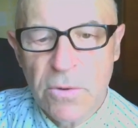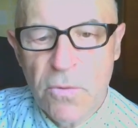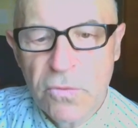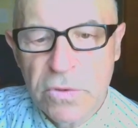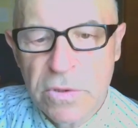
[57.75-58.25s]

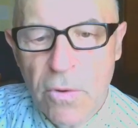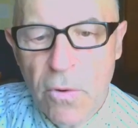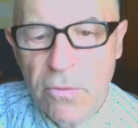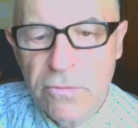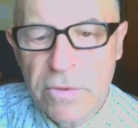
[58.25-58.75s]
could
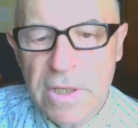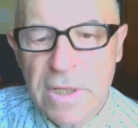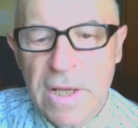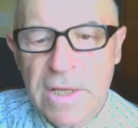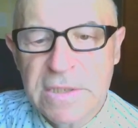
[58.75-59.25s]

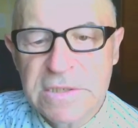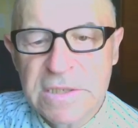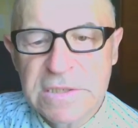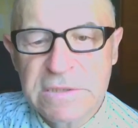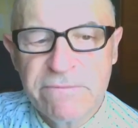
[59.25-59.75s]
only
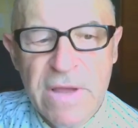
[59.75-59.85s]
exist